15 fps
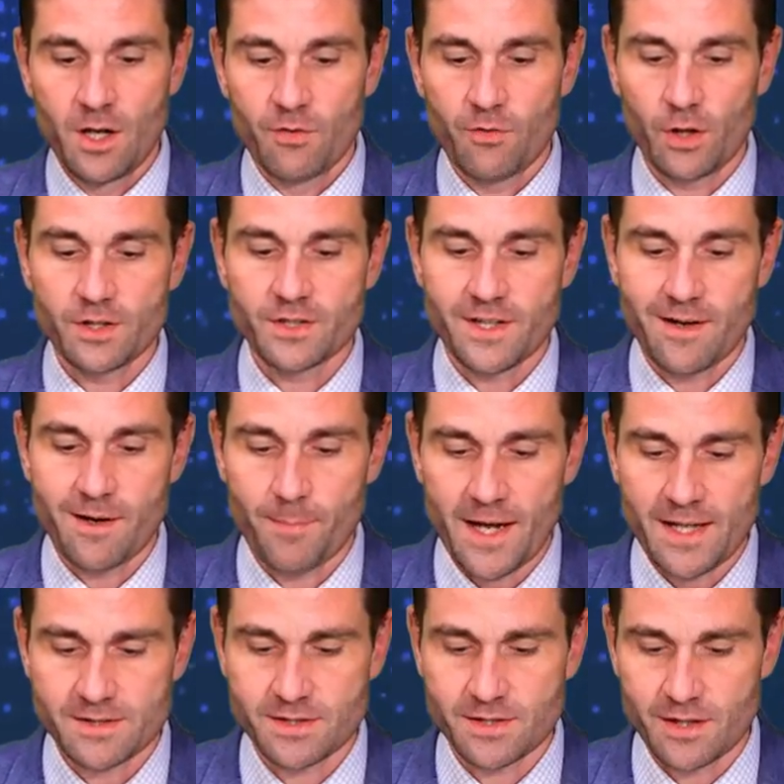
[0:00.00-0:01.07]
Volunteer
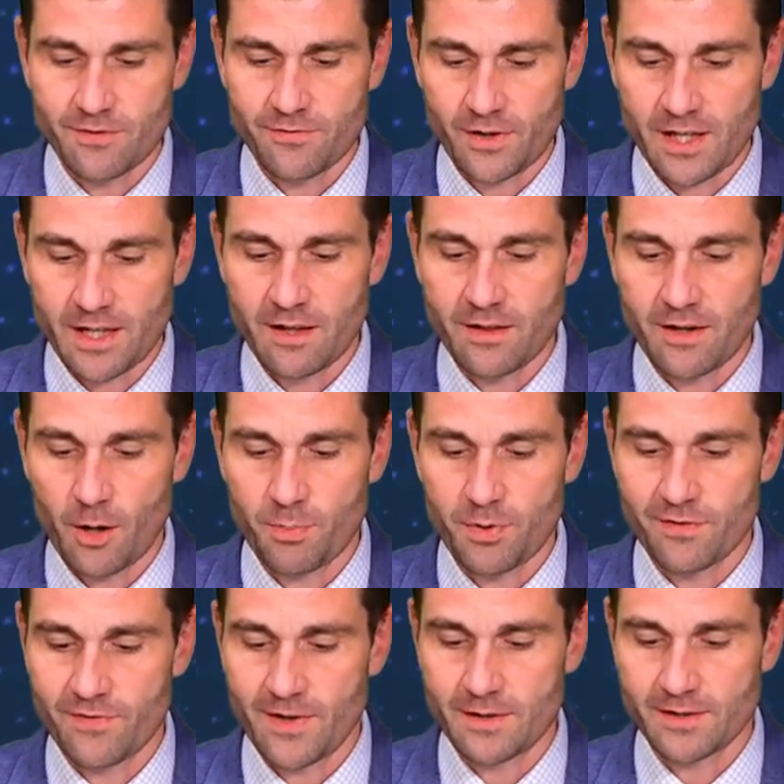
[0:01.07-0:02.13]
ambassador for the
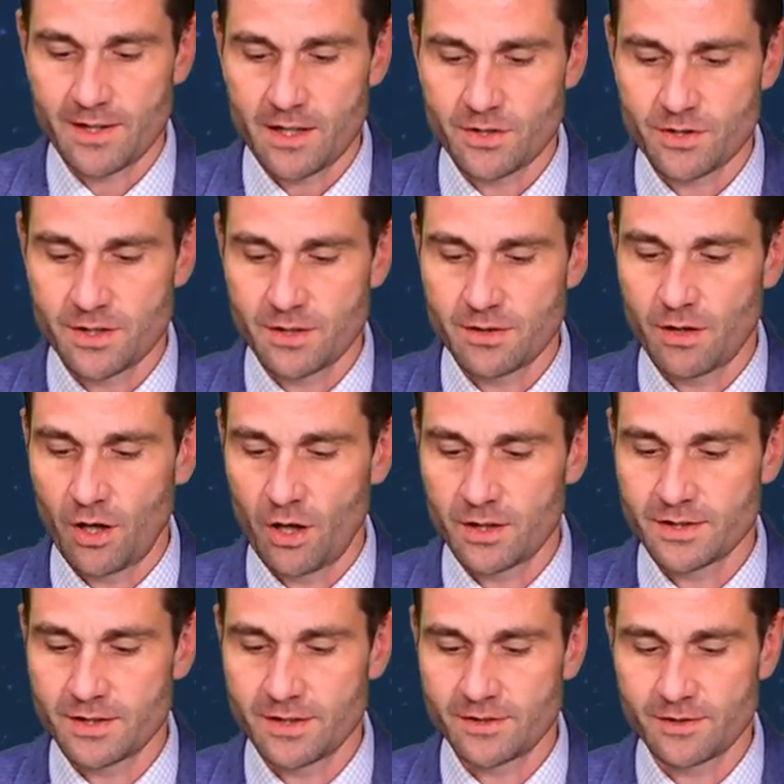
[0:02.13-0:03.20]
Ethiopian Foundation,
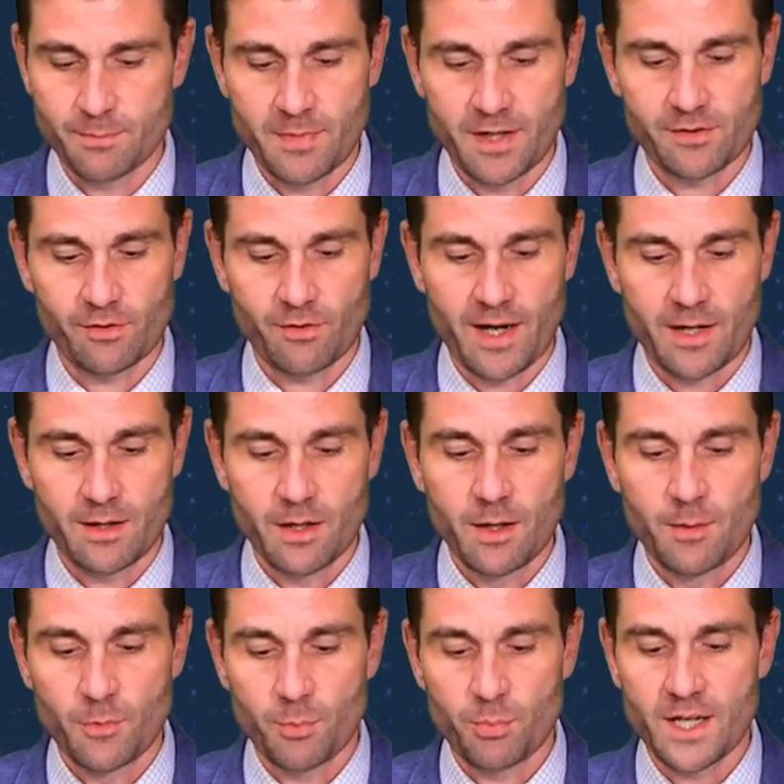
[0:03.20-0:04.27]
artist Meseret
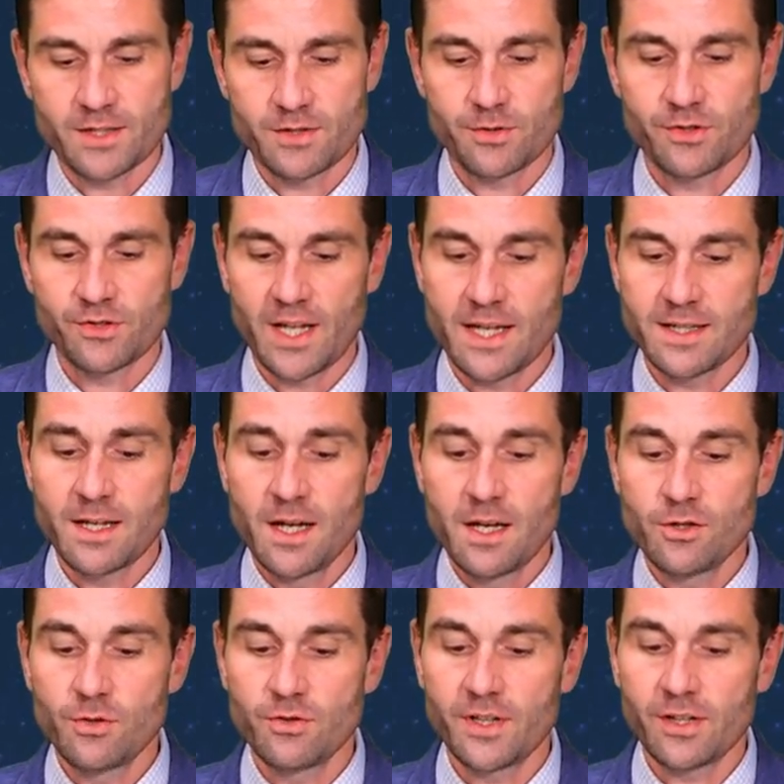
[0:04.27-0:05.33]
Mabratu, said
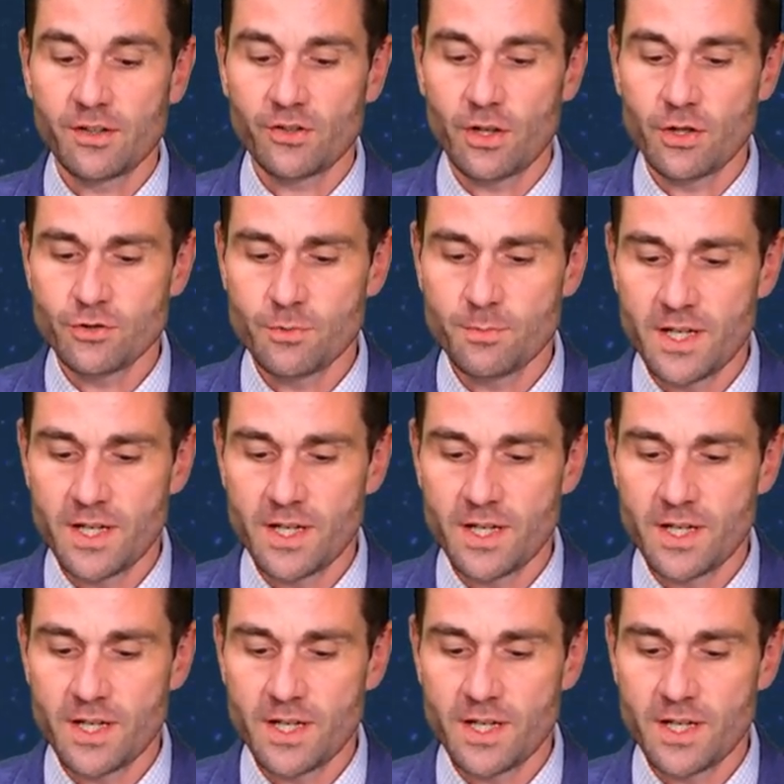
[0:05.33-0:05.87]
using social